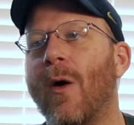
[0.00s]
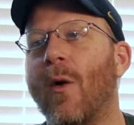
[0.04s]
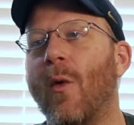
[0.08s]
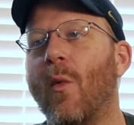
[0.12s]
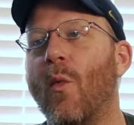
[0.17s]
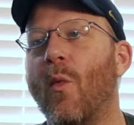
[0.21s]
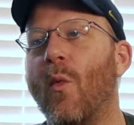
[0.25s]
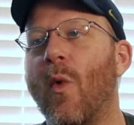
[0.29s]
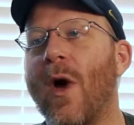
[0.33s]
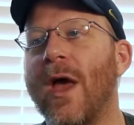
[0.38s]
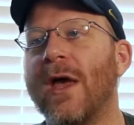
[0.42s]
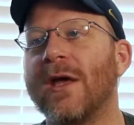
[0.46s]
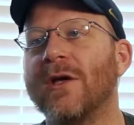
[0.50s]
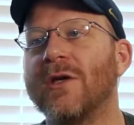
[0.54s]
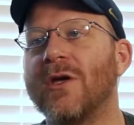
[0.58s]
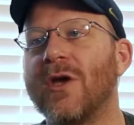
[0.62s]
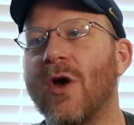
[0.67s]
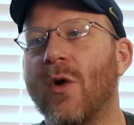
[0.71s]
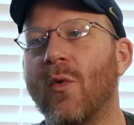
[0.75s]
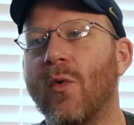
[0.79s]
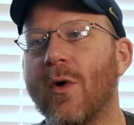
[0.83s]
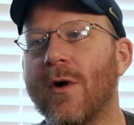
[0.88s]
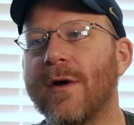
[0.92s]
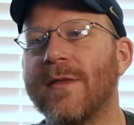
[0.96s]
when
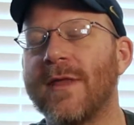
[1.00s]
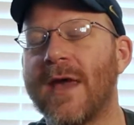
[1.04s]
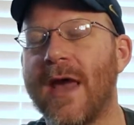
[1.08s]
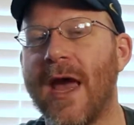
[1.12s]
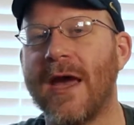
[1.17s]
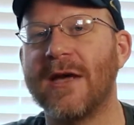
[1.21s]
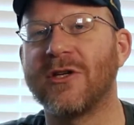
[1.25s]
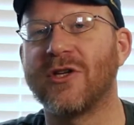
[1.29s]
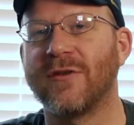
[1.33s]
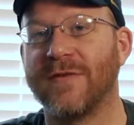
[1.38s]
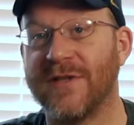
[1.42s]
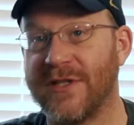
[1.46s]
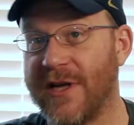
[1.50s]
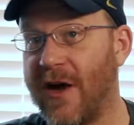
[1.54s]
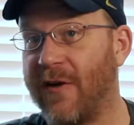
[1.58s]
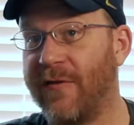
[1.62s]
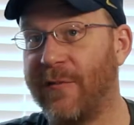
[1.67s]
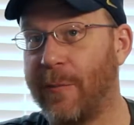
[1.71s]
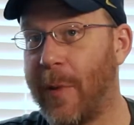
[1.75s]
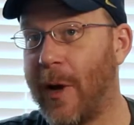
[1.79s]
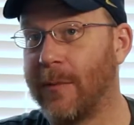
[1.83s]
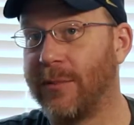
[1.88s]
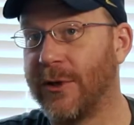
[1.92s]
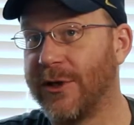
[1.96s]
we're in the age of
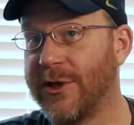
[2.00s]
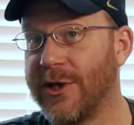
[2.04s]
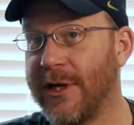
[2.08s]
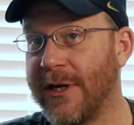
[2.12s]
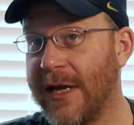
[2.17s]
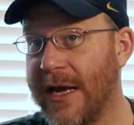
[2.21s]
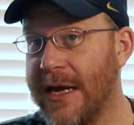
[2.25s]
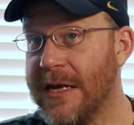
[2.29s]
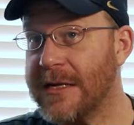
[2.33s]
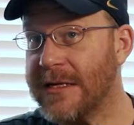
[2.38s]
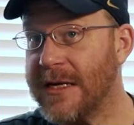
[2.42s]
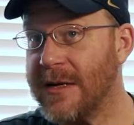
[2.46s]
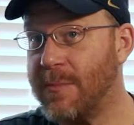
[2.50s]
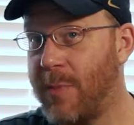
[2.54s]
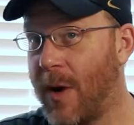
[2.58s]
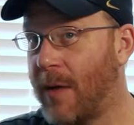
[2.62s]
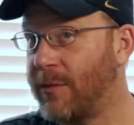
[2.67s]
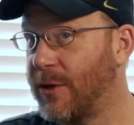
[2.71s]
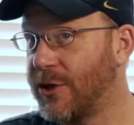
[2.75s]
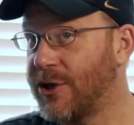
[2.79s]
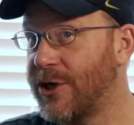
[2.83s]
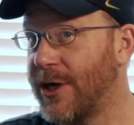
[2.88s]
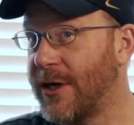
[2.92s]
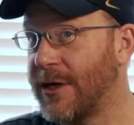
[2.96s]
self-publishing, indie
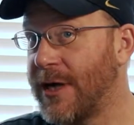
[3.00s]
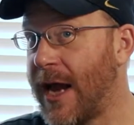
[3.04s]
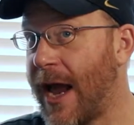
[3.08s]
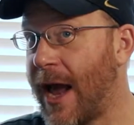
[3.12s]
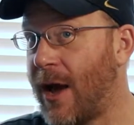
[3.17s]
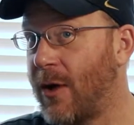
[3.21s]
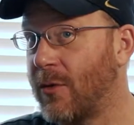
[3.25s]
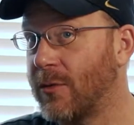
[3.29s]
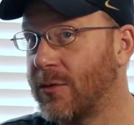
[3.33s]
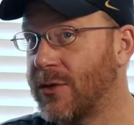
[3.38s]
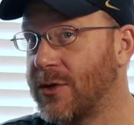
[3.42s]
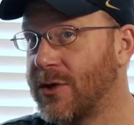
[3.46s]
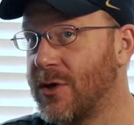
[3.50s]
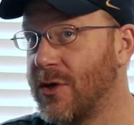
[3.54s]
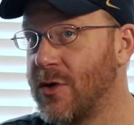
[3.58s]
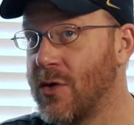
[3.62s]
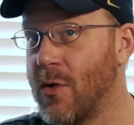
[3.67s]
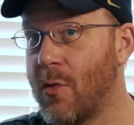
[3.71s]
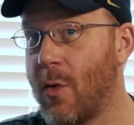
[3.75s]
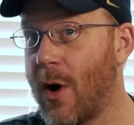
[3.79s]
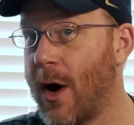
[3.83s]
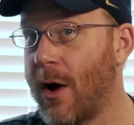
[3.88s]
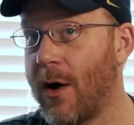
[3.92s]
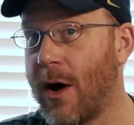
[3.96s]
publishing now too,
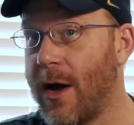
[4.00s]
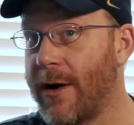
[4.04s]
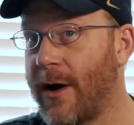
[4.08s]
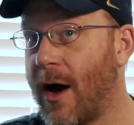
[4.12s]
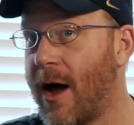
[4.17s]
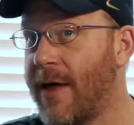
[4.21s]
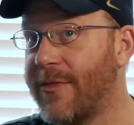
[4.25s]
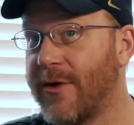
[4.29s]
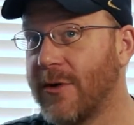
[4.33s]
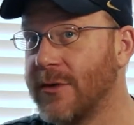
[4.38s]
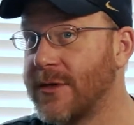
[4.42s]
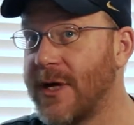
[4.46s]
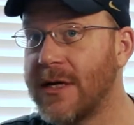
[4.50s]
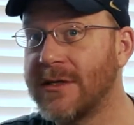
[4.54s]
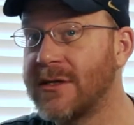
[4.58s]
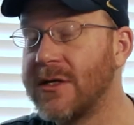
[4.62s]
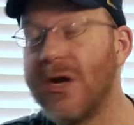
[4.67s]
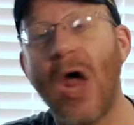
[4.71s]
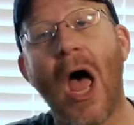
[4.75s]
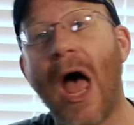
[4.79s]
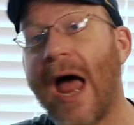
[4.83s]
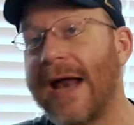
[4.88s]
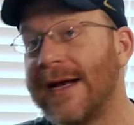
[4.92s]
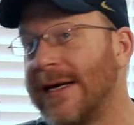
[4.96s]
where an author does
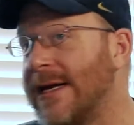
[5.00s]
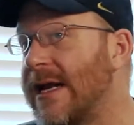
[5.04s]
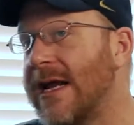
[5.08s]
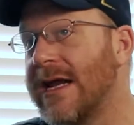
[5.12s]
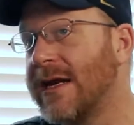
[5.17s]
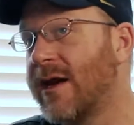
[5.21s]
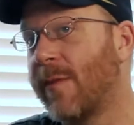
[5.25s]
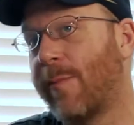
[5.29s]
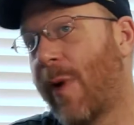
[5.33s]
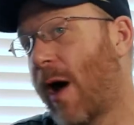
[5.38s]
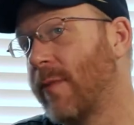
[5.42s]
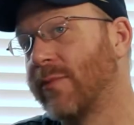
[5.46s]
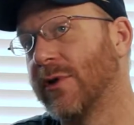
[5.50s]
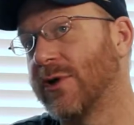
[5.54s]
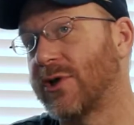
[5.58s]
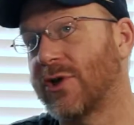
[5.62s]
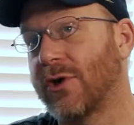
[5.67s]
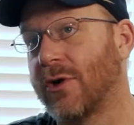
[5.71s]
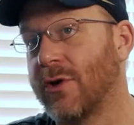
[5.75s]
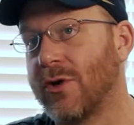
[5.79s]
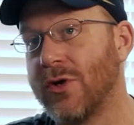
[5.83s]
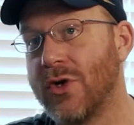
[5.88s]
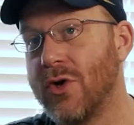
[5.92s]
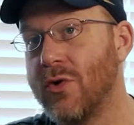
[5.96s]
not need a
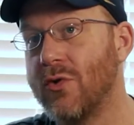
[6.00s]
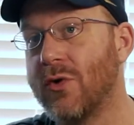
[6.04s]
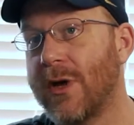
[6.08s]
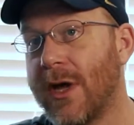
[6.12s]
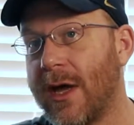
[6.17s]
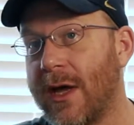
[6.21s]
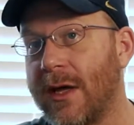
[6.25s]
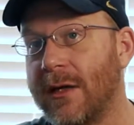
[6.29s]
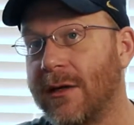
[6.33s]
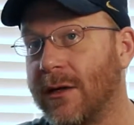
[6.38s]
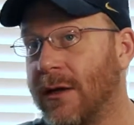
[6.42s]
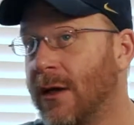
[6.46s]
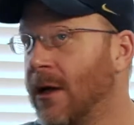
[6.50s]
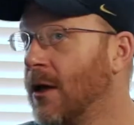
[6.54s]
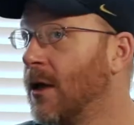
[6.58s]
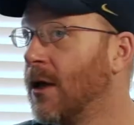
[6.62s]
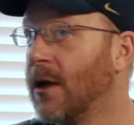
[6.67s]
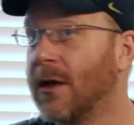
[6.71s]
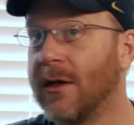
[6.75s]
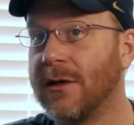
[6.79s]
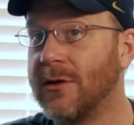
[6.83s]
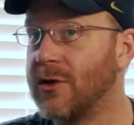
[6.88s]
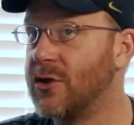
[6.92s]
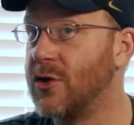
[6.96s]
publisher. You can
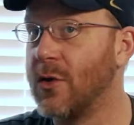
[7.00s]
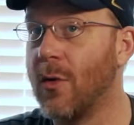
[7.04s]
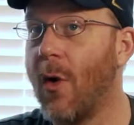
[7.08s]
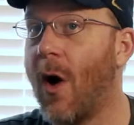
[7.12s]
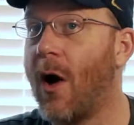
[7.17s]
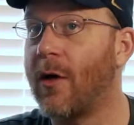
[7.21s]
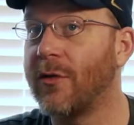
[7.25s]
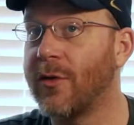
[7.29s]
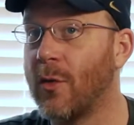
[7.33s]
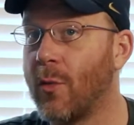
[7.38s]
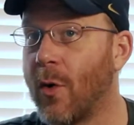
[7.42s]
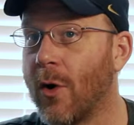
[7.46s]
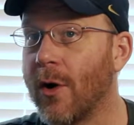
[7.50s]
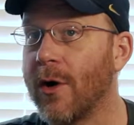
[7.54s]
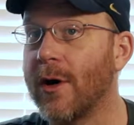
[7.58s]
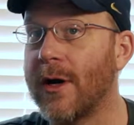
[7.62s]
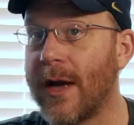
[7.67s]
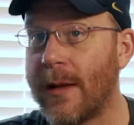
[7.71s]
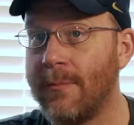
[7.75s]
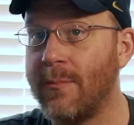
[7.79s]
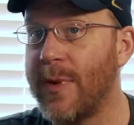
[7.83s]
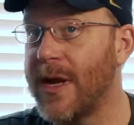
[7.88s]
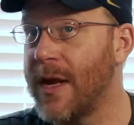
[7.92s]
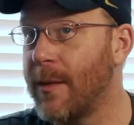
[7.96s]
do all the work
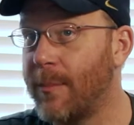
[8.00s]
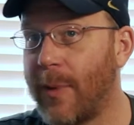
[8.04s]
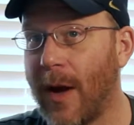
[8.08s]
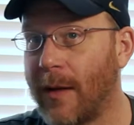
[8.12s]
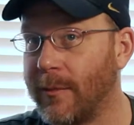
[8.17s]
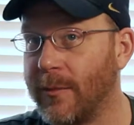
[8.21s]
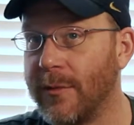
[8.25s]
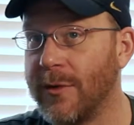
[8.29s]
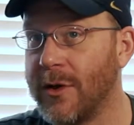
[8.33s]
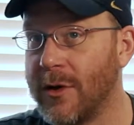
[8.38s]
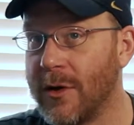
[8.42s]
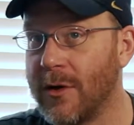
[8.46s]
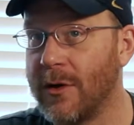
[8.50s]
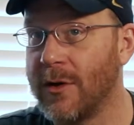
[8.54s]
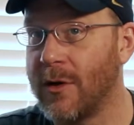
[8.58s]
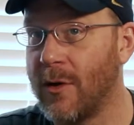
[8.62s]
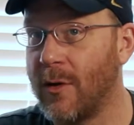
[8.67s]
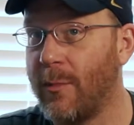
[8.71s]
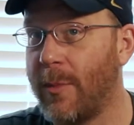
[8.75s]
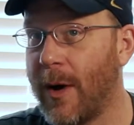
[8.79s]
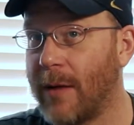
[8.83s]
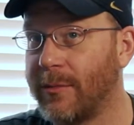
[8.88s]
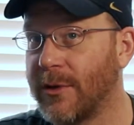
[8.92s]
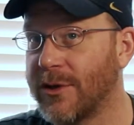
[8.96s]
and be a
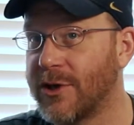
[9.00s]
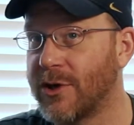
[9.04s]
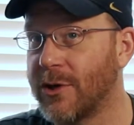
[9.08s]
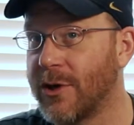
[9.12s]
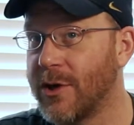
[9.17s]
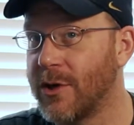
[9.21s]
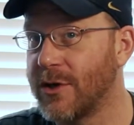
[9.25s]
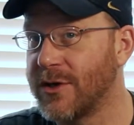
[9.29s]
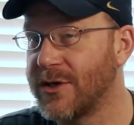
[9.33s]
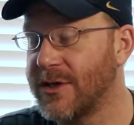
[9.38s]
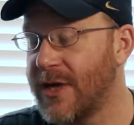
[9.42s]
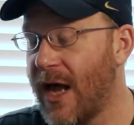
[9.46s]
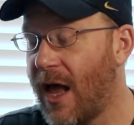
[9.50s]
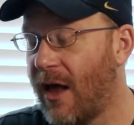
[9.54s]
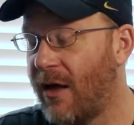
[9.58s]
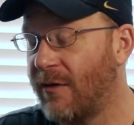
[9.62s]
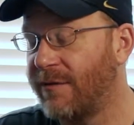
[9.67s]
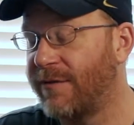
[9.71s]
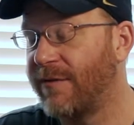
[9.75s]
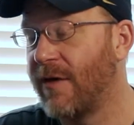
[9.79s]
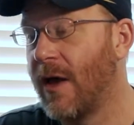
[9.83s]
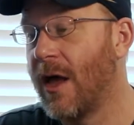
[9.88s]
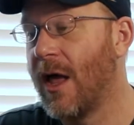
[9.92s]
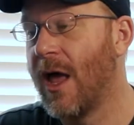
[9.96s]
publisher
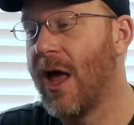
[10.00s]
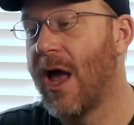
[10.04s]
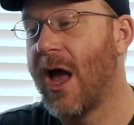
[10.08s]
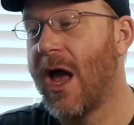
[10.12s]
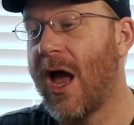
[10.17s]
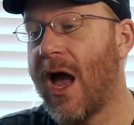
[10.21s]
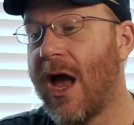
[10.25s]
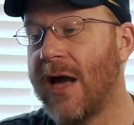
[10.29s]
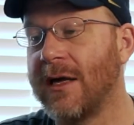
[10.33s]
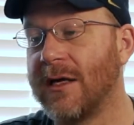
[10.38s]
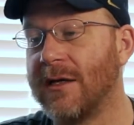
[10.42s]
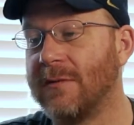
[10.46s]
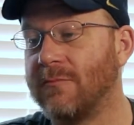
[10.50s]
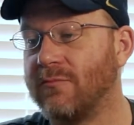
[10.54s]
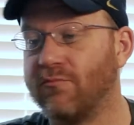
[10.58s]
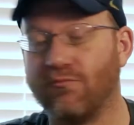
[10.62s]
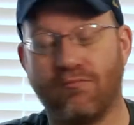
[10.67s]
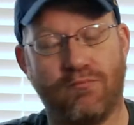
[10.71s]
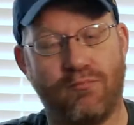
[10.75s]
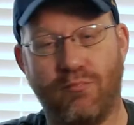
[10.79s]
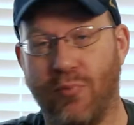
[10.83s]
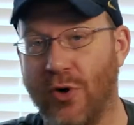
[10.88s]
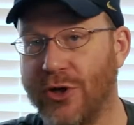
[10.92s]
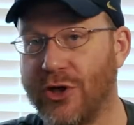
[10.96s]
yourself and
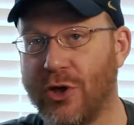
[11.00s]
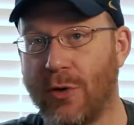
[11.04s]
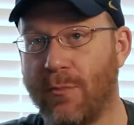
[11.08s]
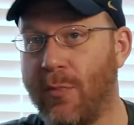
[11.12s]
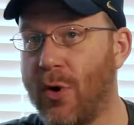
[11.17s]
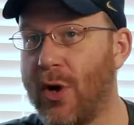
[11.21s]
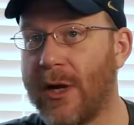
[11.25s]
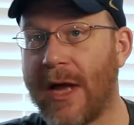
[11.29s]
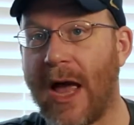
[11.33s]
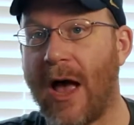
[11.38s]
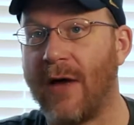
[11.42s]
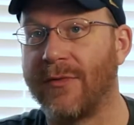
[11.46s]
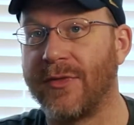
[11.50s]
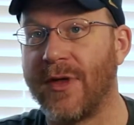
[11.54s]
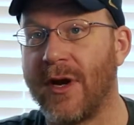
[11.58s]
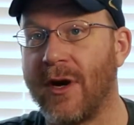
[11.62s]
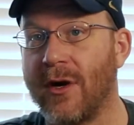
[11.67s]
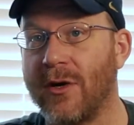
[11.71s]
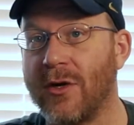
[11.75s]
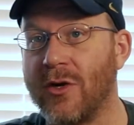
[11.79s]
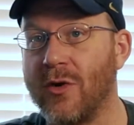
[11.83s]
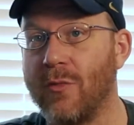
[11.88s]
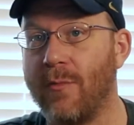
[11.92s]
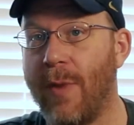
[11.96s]
put your book out
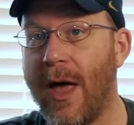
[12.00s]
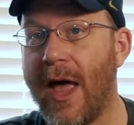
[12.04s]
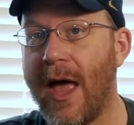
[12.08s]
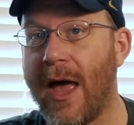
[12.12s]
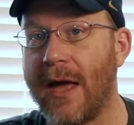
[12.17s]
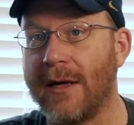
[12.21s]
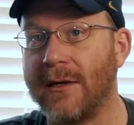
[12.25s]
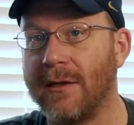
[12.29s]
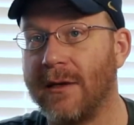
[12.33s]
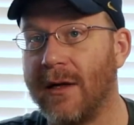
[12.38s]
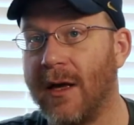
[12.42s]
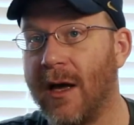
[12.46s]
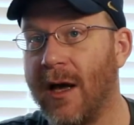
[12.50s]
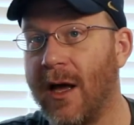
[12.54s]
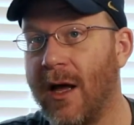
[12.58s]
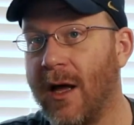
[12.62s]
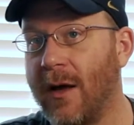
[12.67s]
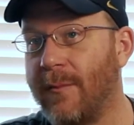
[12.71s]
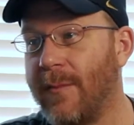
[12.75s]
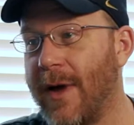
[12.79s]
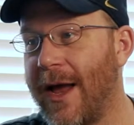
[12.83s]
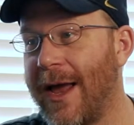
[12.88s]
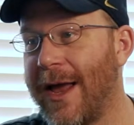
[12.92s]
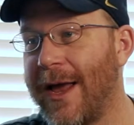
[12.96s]
there. You bet.
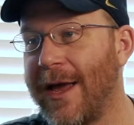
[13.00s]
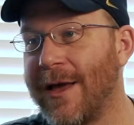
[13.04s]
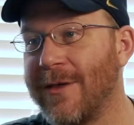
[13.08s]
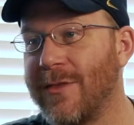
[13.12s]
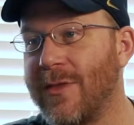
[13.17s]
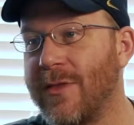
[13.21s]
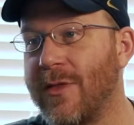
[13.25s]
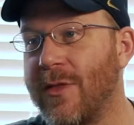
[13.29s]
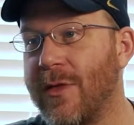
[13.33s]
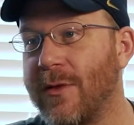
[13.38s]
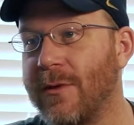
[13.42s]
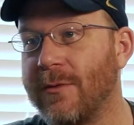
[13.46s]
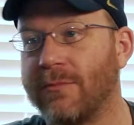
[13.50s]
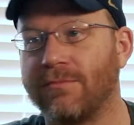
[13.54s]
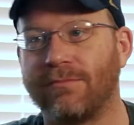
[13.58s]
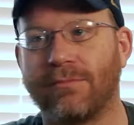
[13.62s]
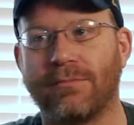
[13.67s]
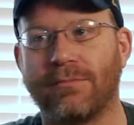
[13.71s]
And the